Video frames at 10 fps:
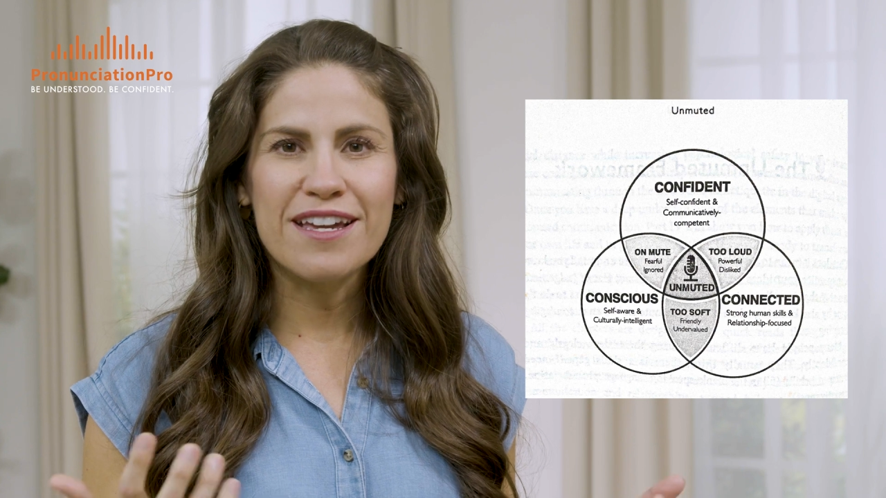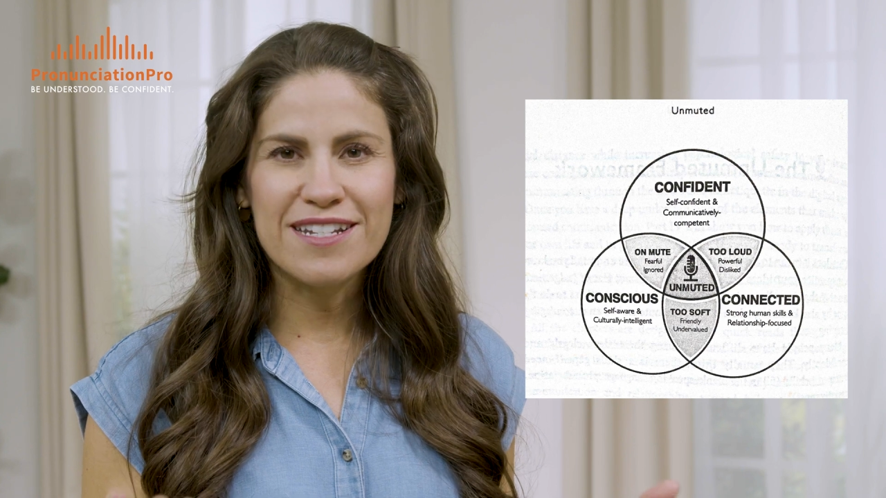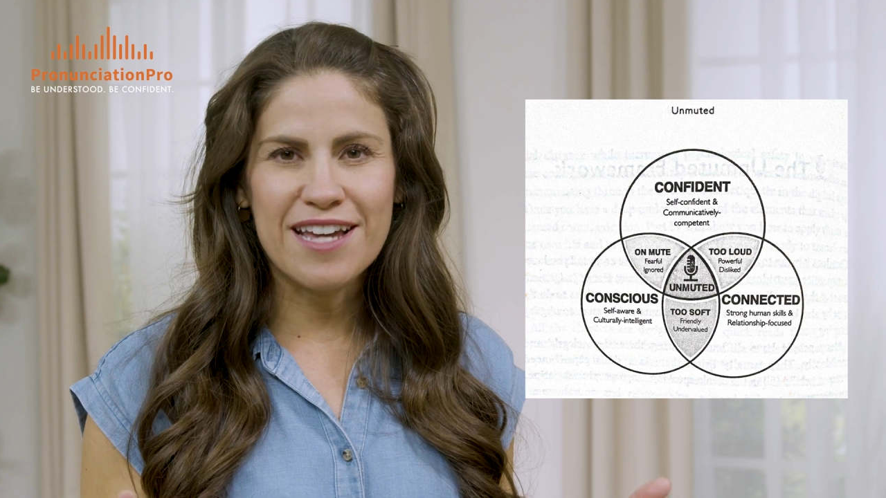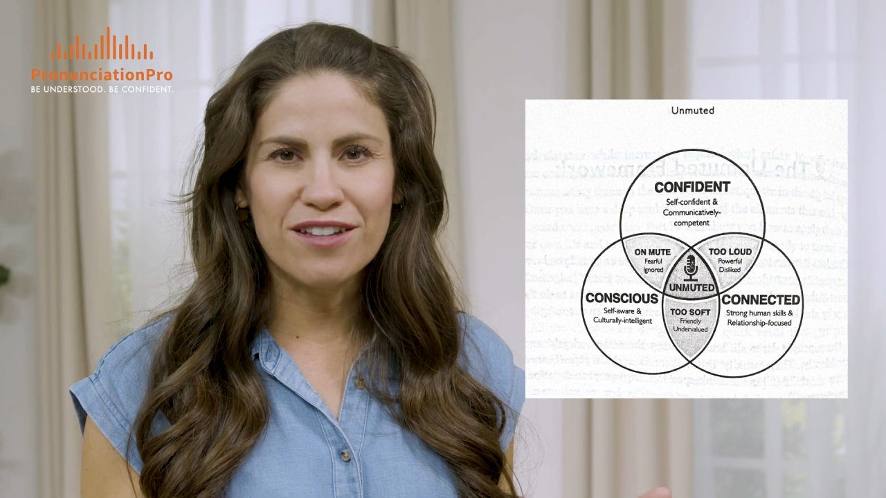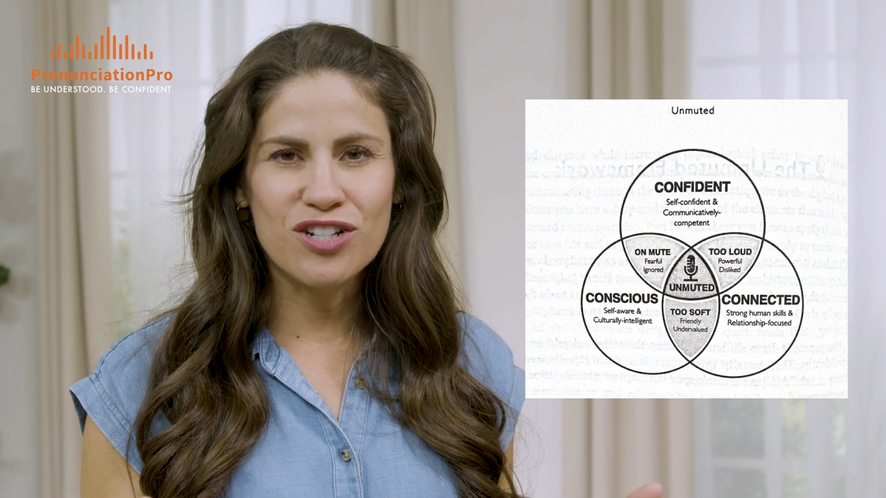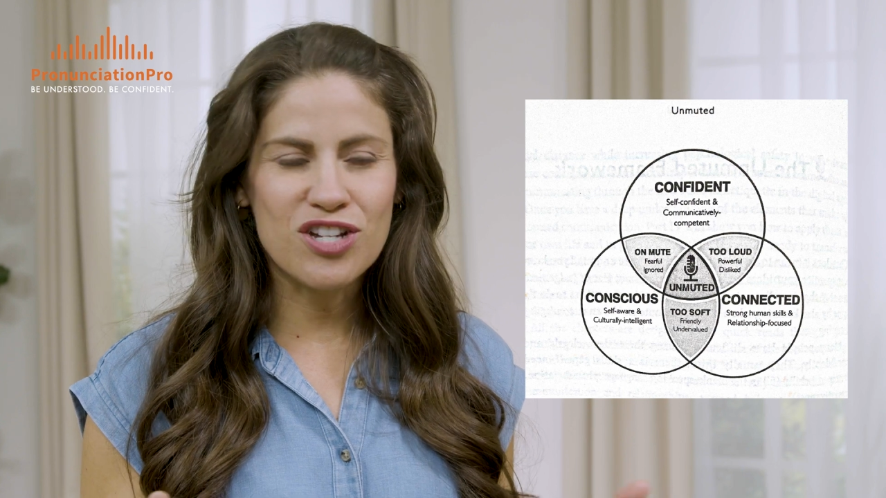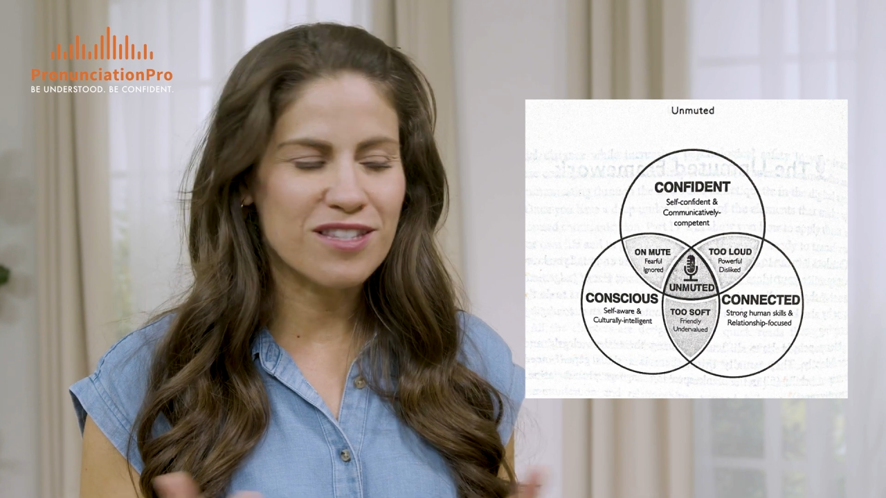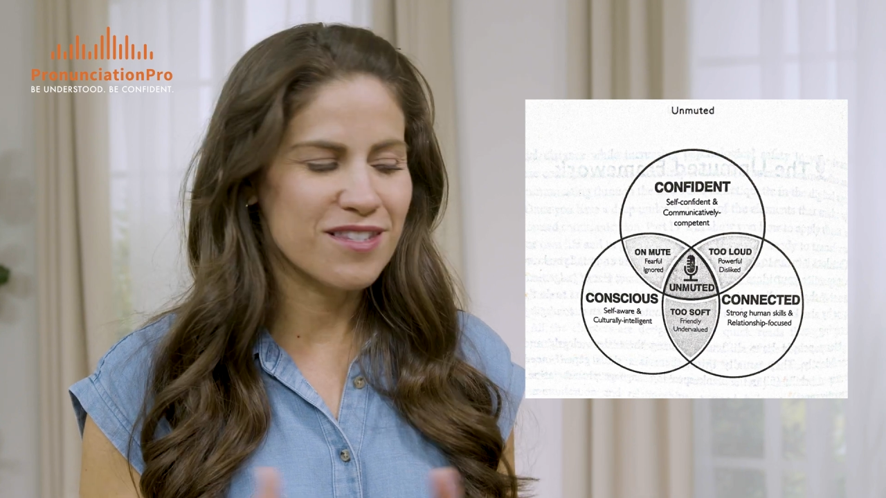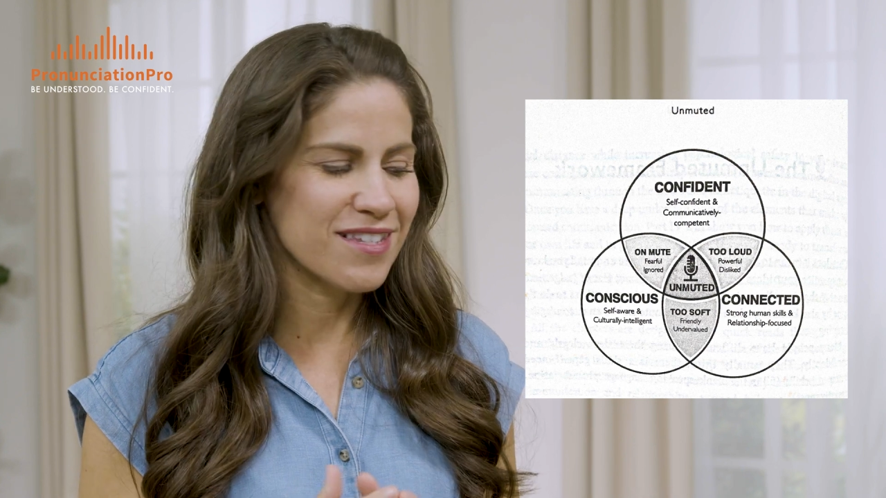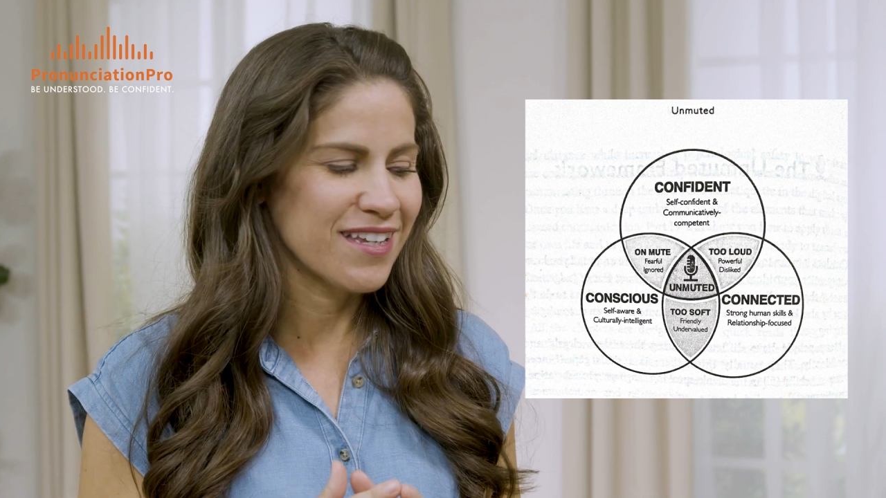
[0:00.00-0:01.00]

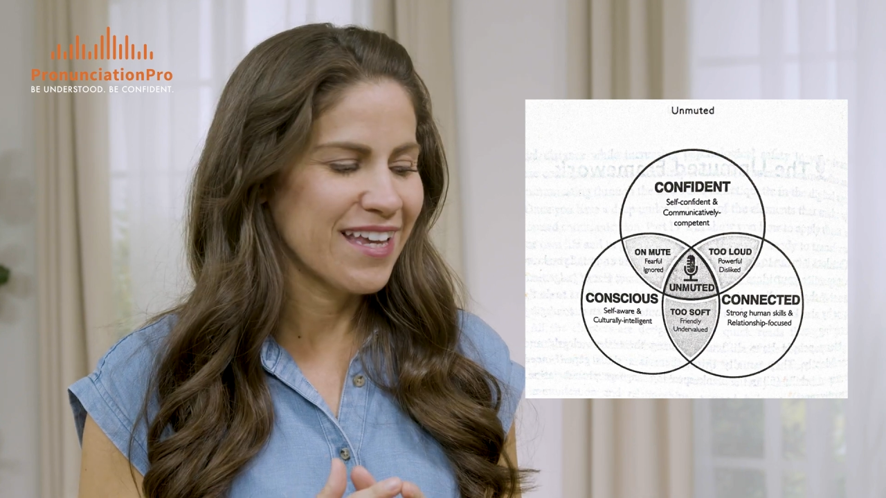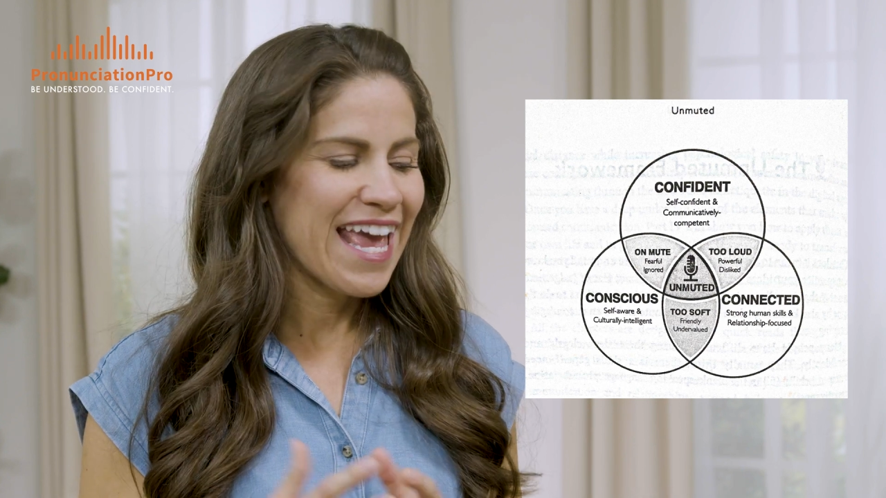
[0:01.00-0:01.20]
intelligence,